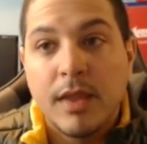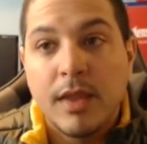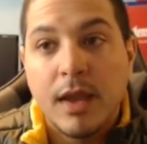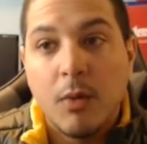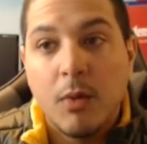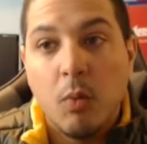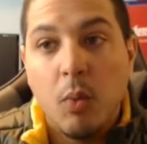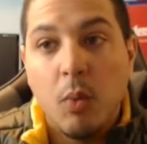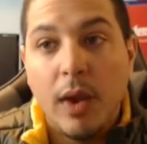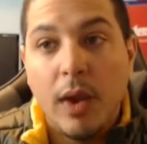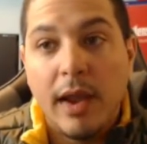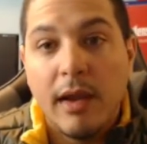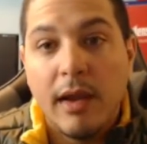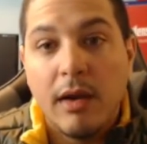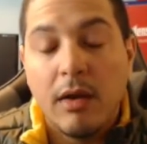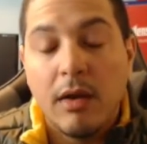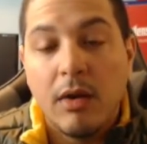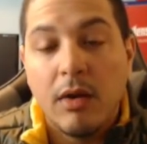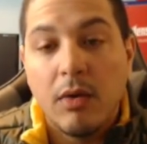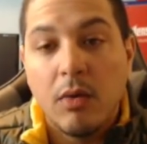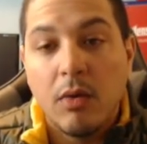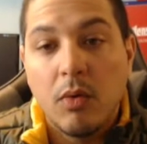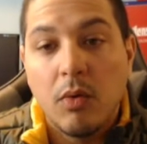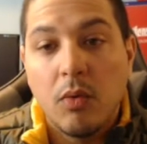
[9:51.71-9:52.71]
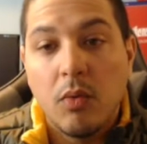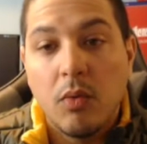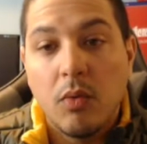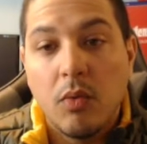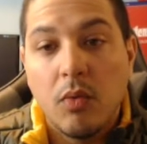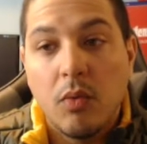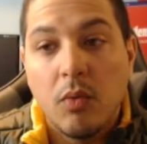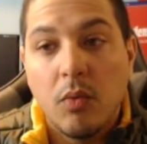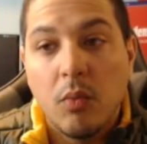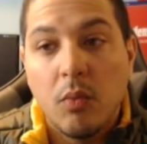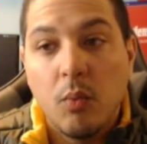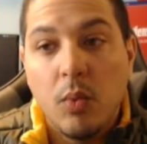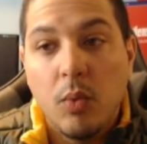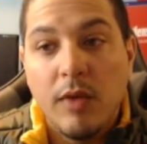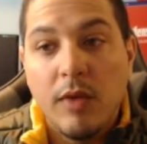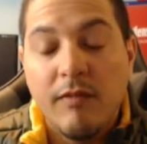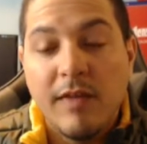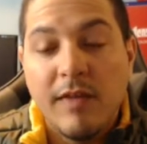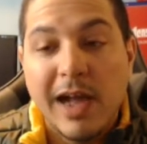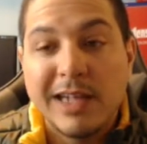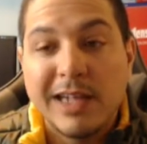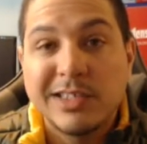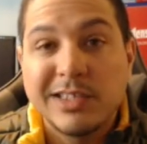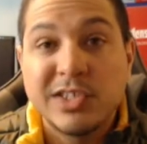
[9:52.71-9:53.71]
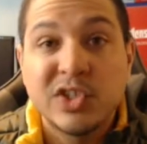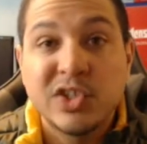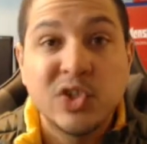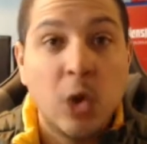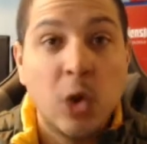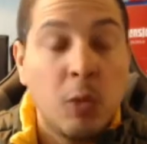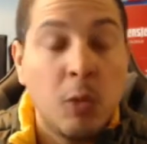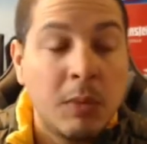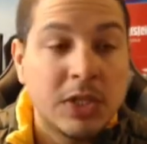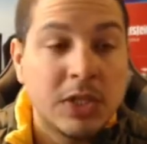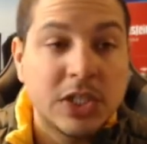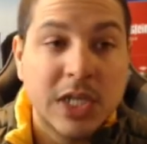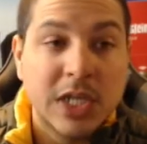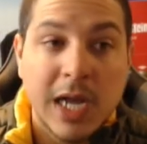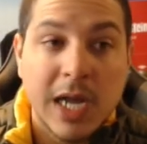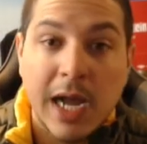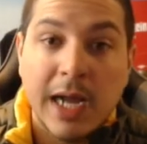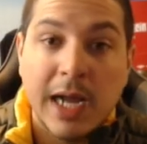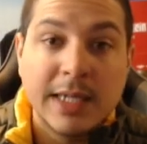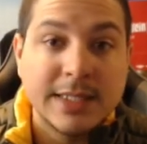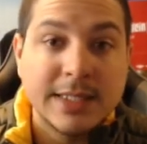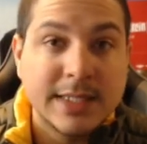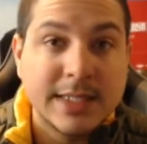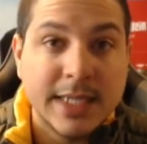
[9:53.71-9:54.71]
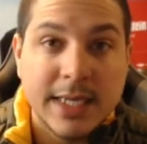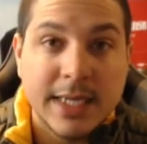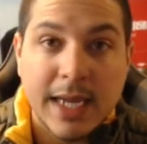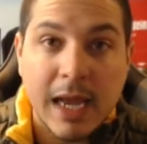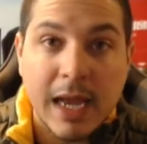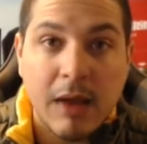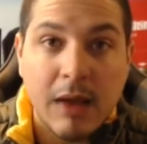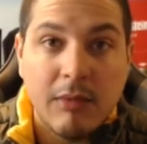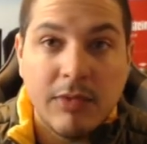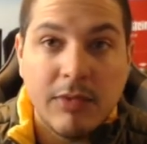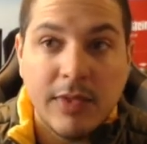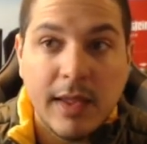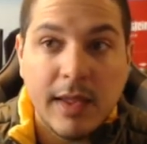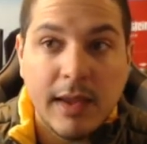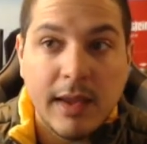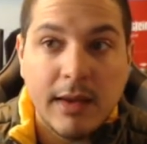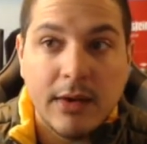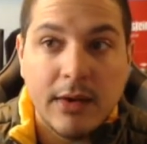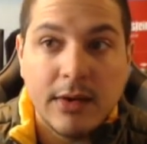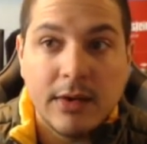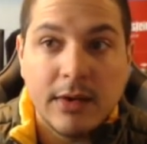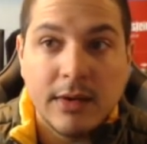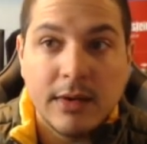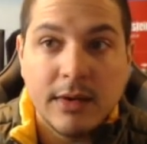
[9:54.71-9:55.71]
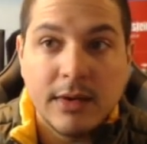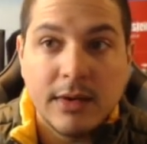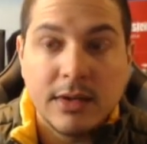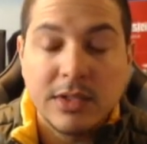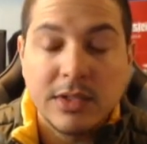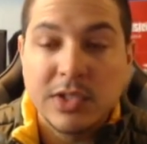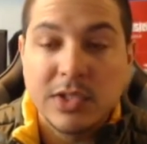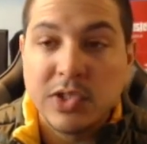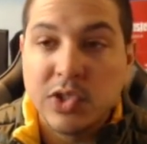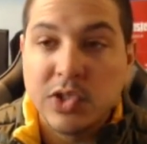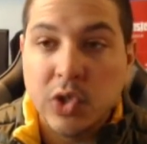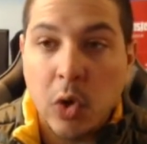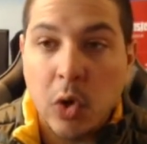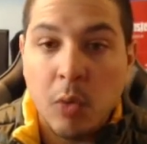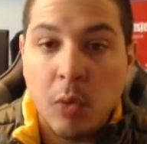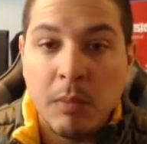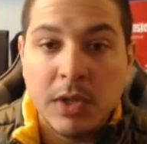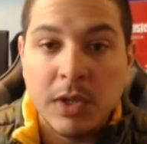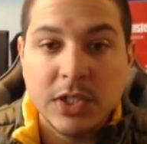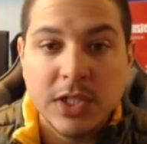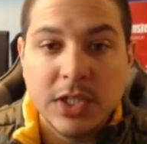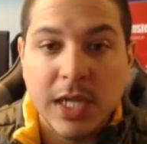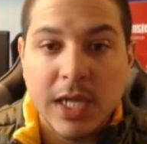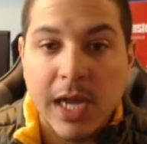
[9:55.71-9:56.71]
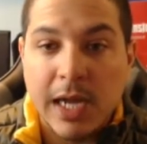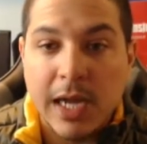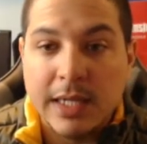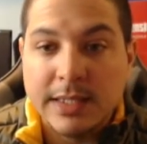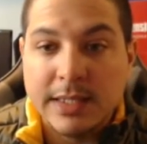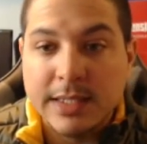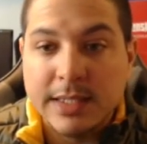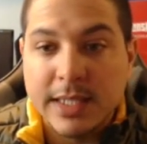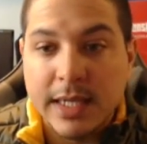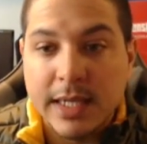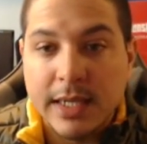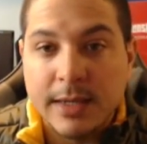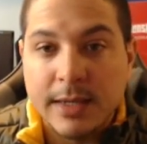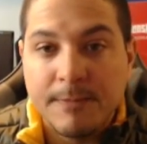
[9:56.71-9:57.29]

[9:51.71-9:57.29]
where we've got so much content out there, so much content,